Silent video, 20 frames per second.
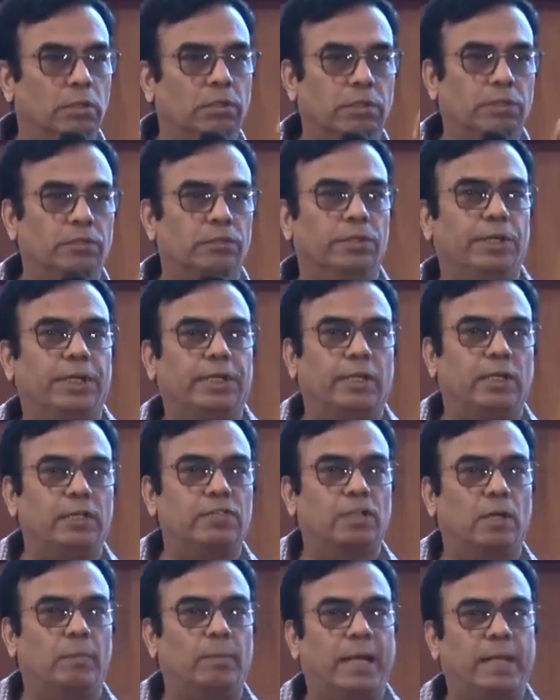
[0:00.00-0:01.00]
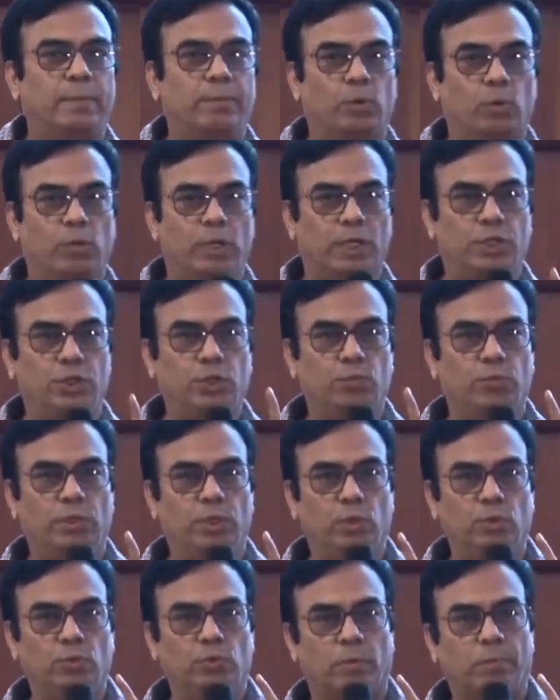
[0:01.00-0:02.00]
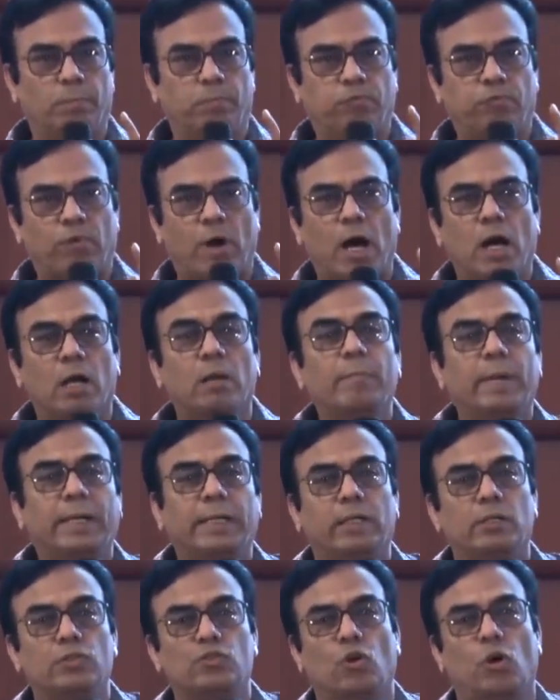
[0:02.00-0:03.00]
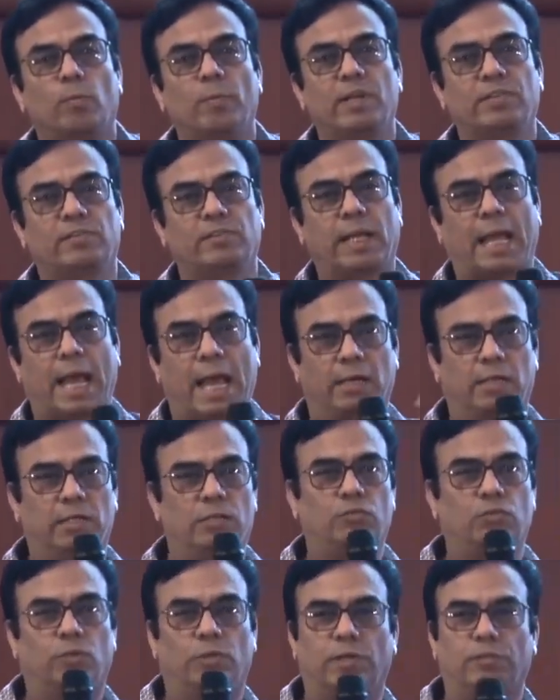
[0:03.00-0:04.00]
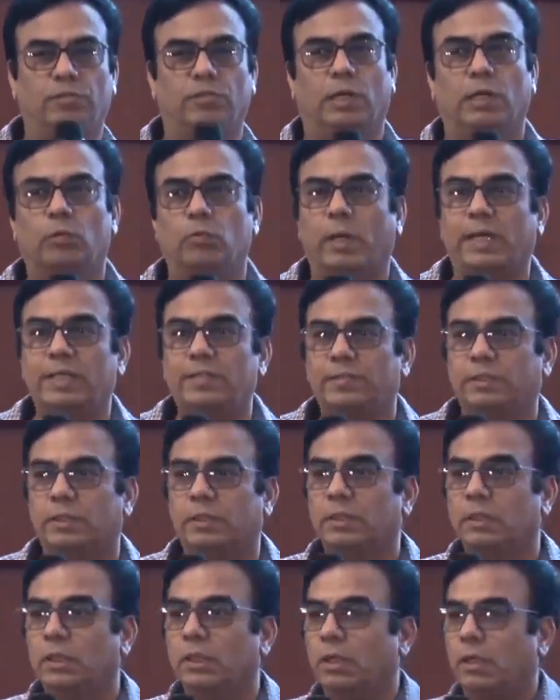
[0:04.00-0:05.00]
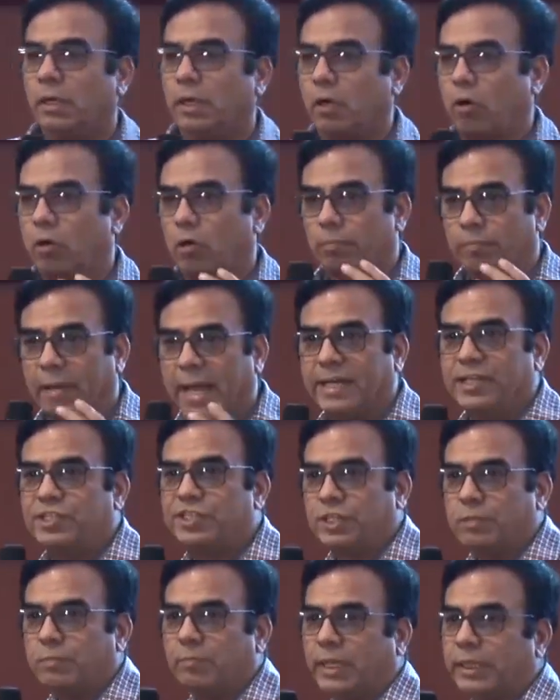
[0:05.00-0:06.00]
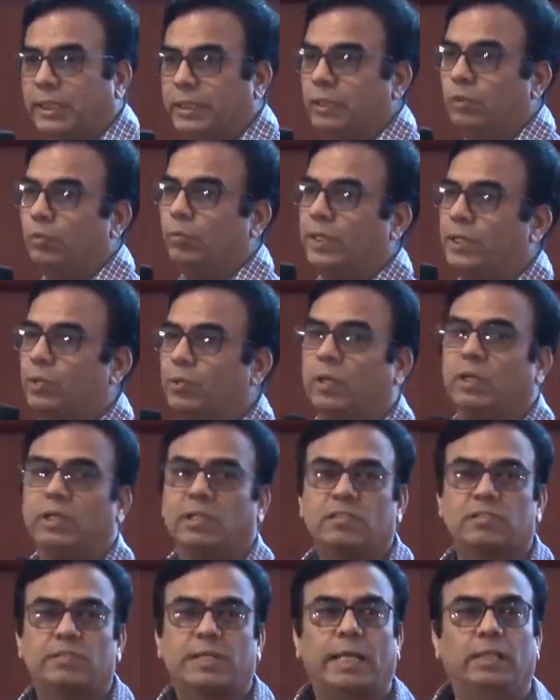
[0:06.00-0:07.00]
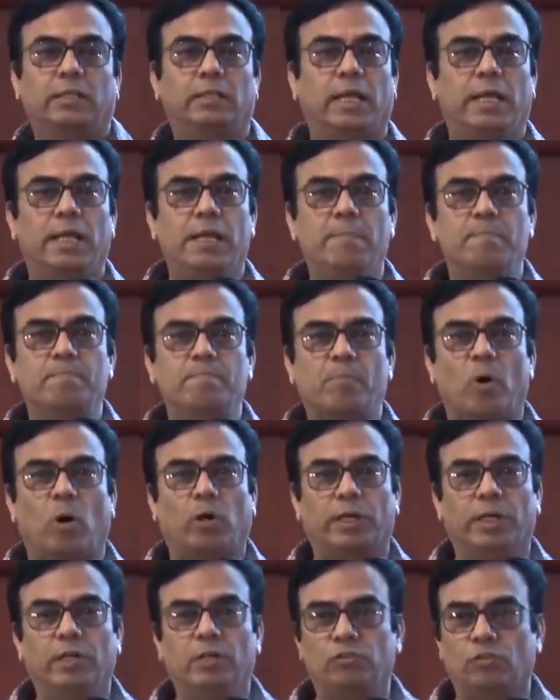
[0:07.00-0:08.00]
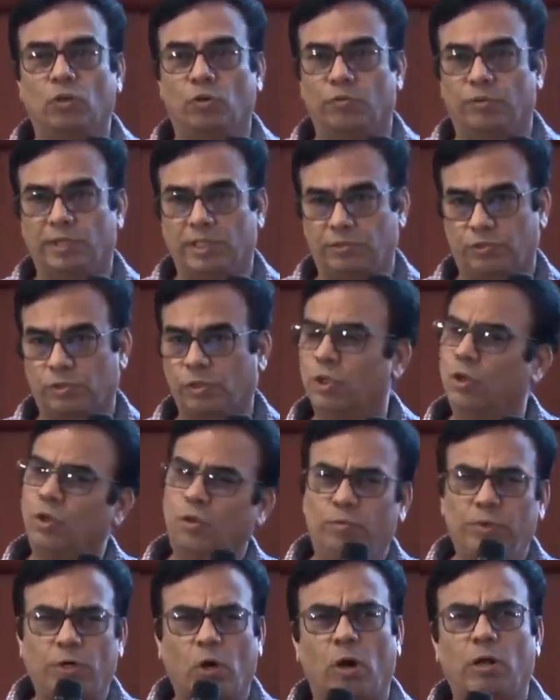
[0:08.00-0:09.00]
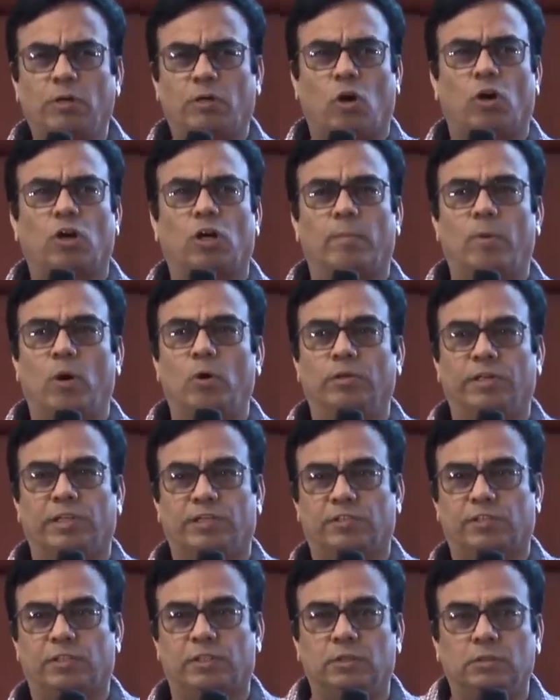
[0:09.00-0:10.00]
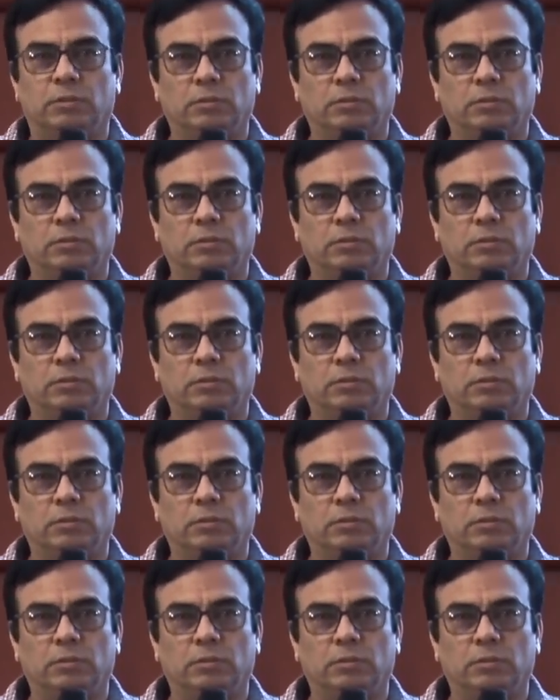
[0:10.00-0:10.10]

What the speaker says: returns are byproduct, you will do a far better job as an analyst or as an advisor or managing money when you understand the importance of risk. We all talk about risk,